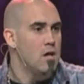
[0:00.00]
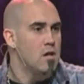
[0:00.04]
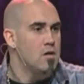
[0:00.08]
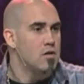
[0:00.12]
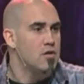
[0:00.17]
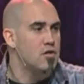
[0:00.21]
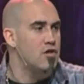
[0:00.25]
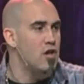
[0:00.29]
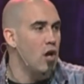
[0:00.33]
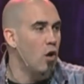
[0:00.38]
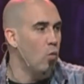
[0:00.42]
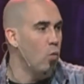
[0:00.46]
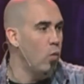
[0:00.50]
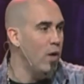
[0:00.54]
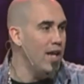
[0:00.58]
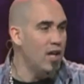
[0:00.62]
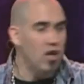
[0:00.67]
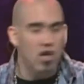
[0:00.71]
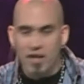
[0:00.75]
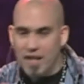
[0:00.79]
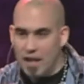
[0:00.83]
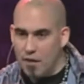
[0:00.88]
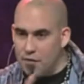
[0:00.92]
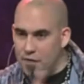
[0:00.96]
So we
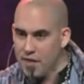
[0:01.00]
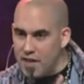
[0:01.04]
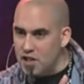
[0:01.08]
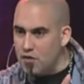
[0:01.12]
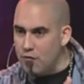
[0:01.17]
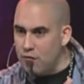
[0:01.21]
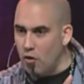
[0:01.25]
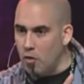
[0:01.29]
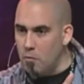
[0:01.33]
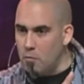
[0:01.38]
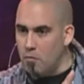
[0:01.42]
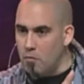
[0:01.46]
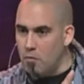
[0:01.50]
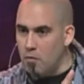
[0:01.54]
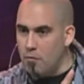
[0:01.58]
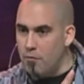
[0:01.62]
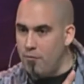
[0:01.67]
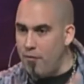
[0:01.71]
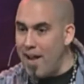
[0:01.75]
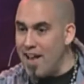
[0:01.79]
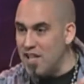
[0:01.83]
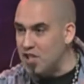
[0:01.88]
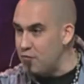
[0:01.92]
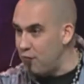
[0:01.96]
look at things from
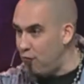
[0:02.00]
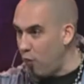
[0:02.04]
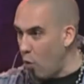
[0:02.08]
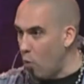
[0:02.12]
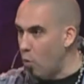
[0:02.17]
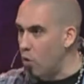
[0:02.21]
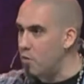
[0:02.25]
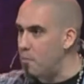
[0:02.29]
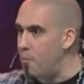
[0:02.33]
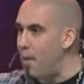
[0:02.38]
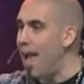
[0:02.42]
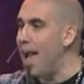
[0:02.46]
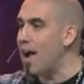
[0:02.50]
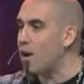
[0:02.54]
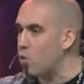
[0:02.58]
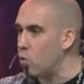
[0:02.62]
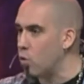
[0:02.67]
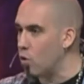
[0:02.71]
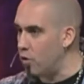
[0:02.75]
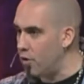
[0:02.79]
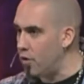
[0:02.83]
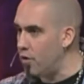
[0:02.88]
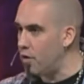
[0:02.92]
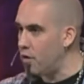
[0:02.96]
fast forward
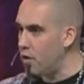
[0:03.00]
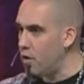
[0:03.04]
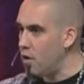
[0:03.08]
backward,